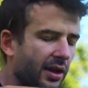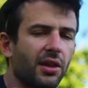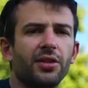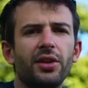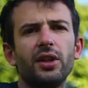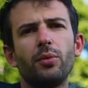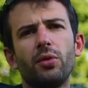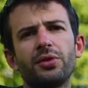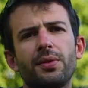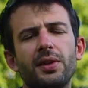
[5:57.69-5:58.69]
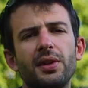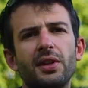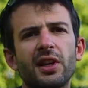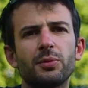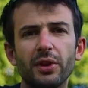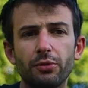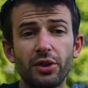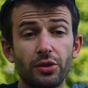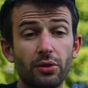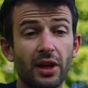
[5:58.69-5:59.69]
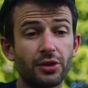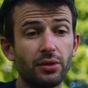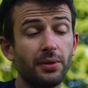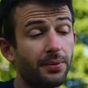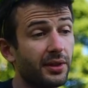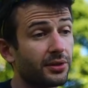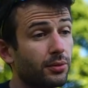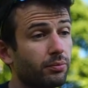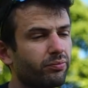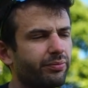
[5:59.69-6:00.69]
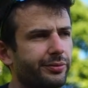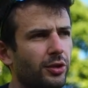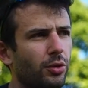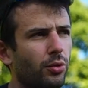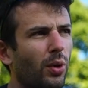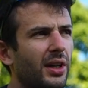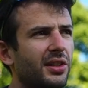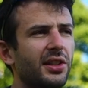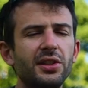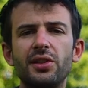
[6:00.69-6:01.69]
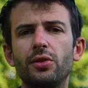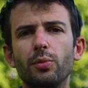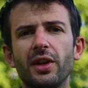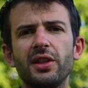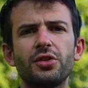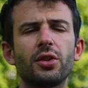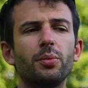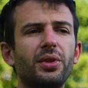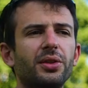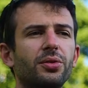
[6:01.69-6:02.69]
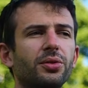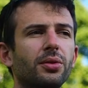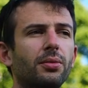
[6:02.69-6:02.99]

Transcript: In terminals, the aspect ratio actually feels quite easy to manage compared to the